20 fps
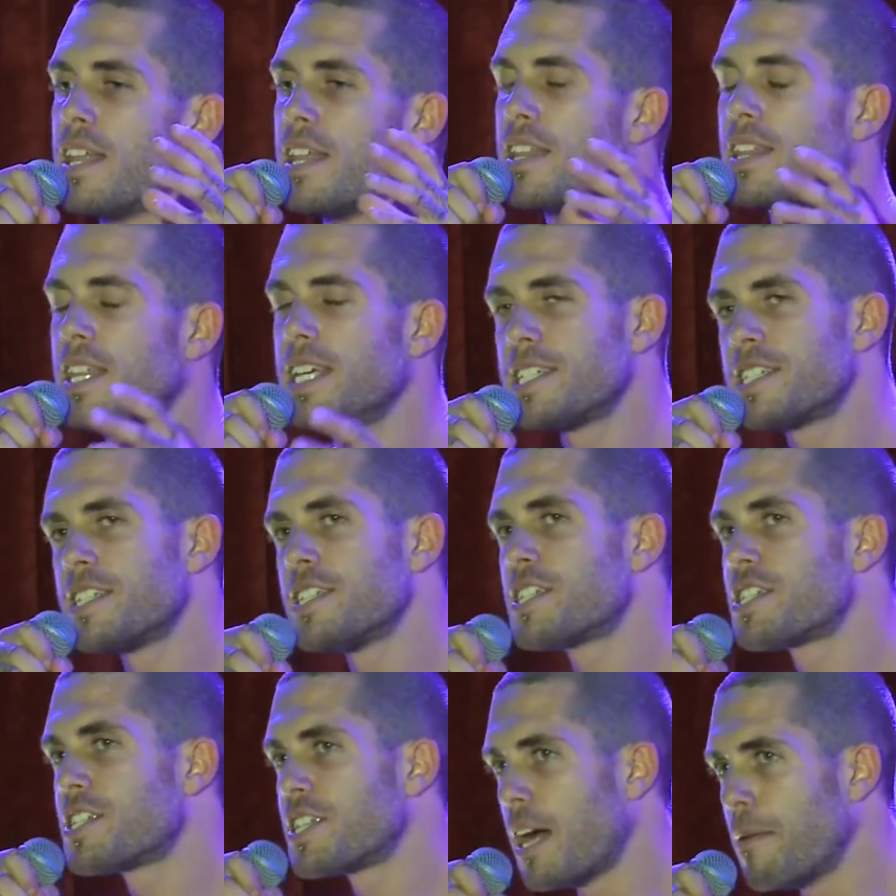This
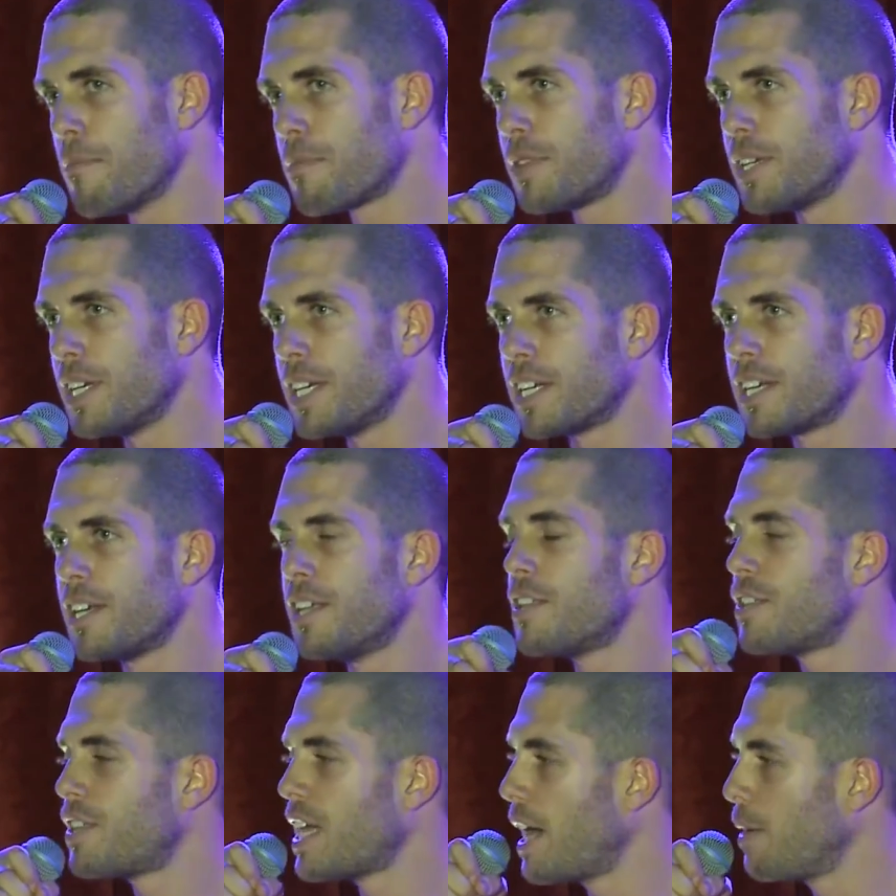is
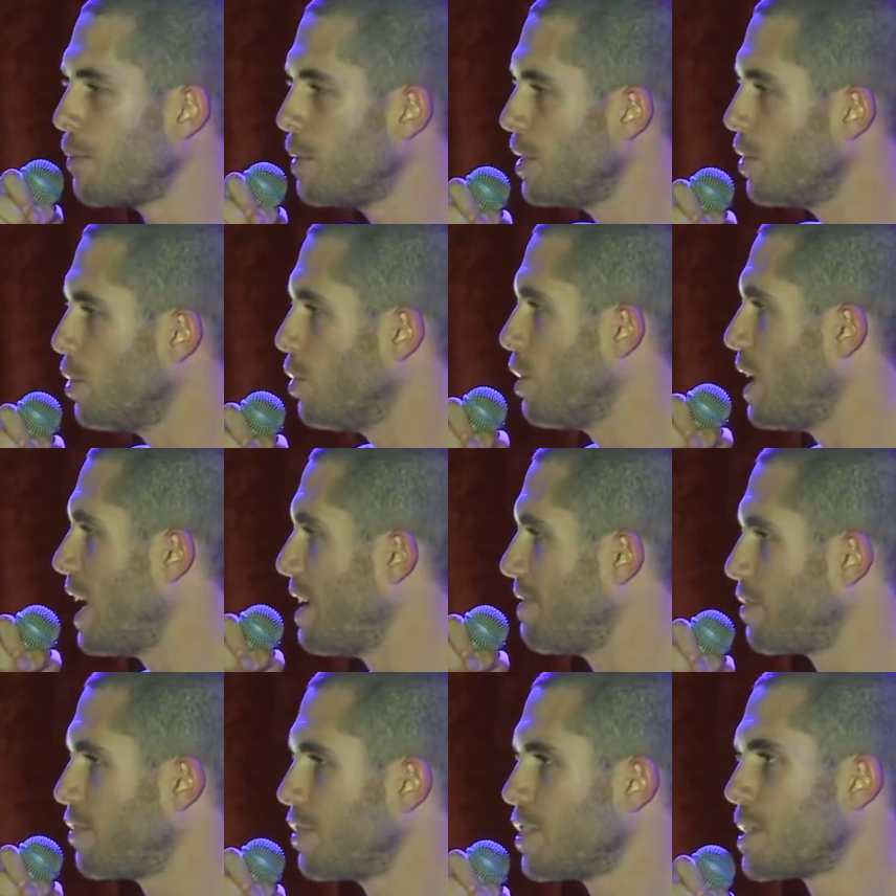something that we all
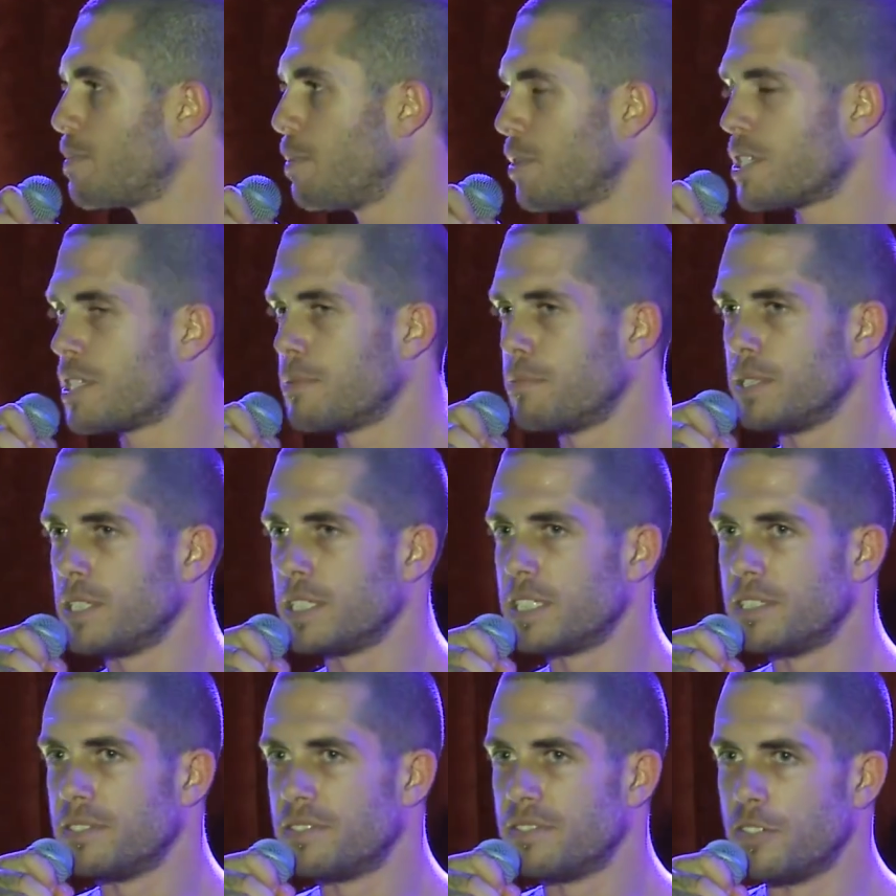have a
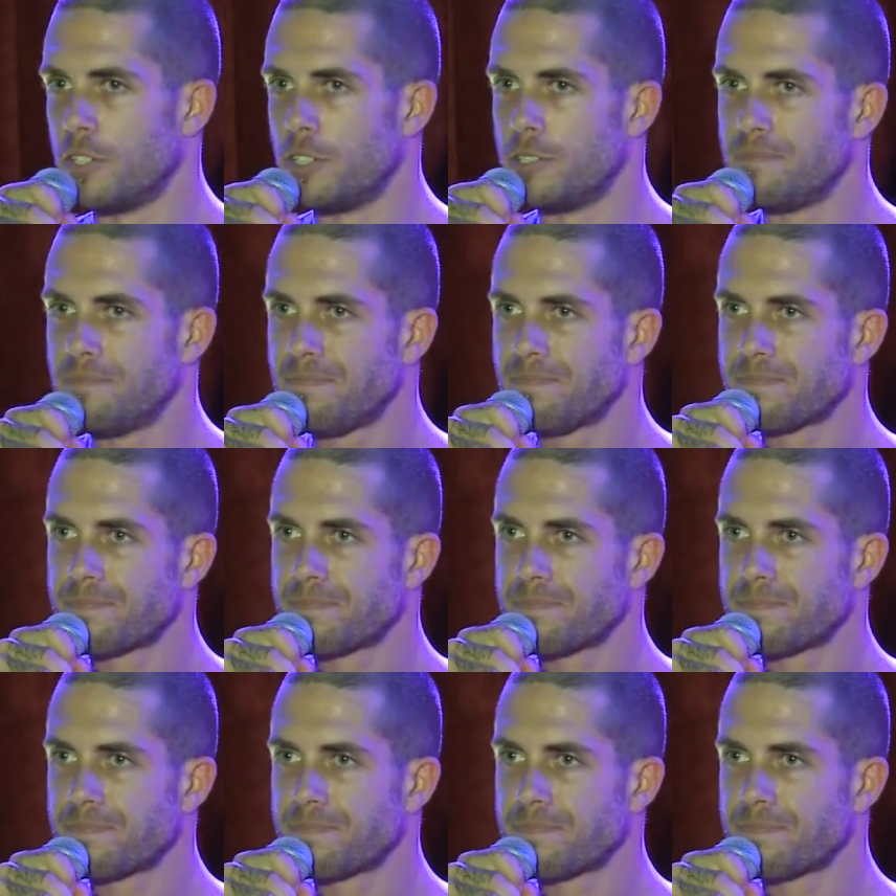responsibility for.